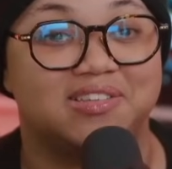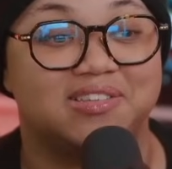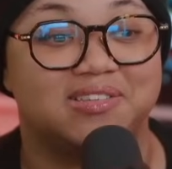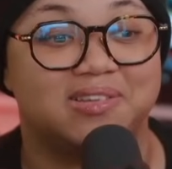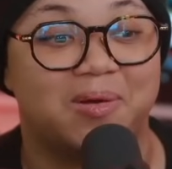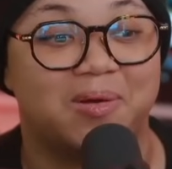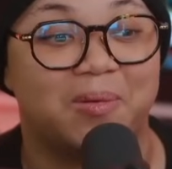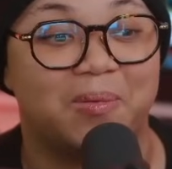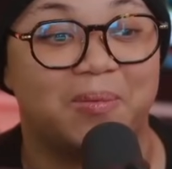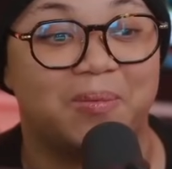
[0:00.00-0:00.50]

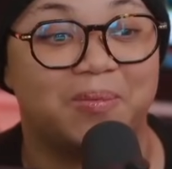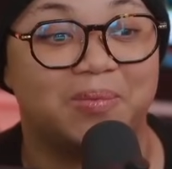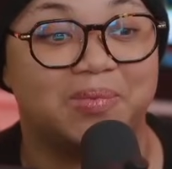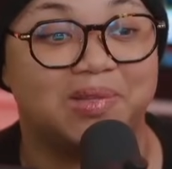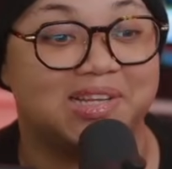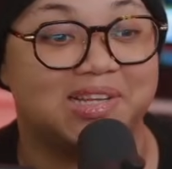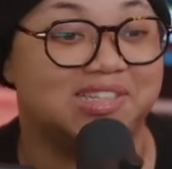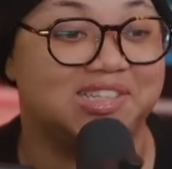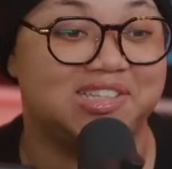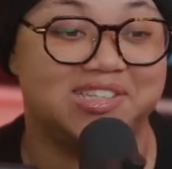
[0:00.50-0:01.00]
So
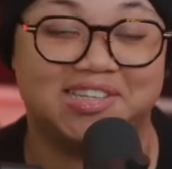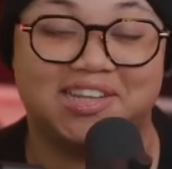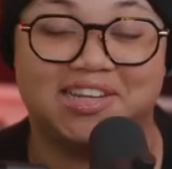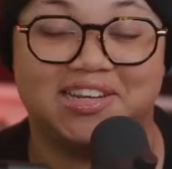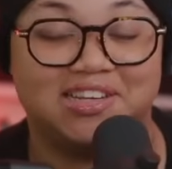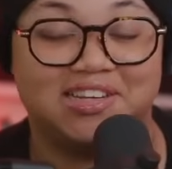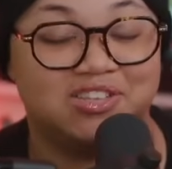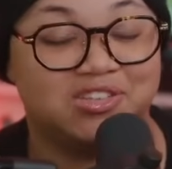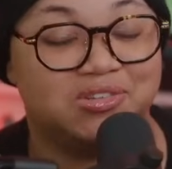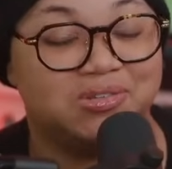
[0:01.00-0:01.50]
let's just get
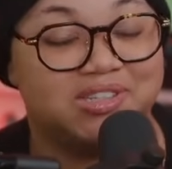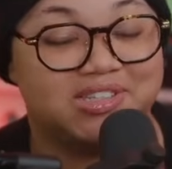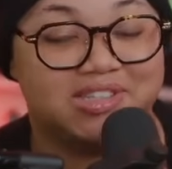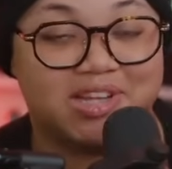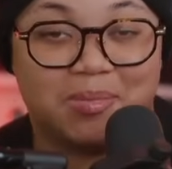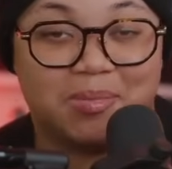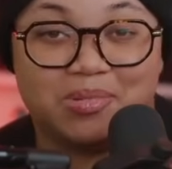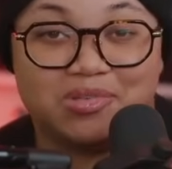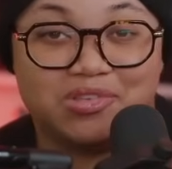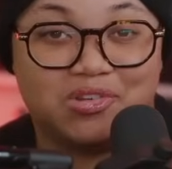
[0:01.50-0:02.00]
into this
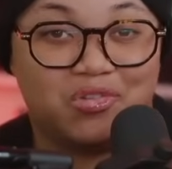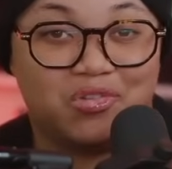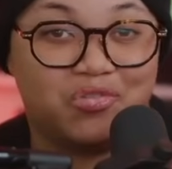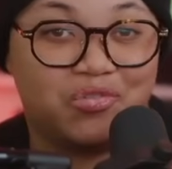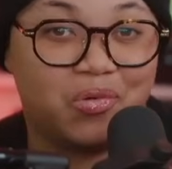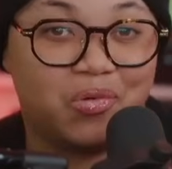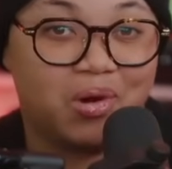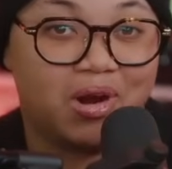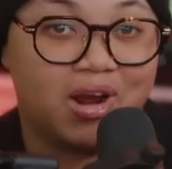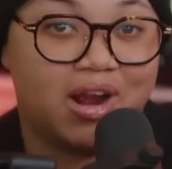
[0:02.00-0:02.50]
episode
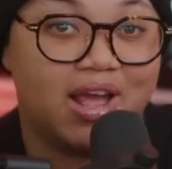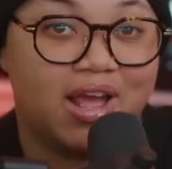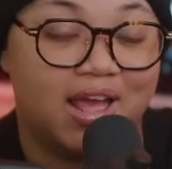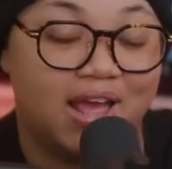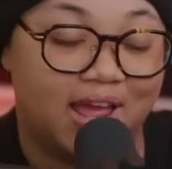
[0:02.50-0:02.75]
4.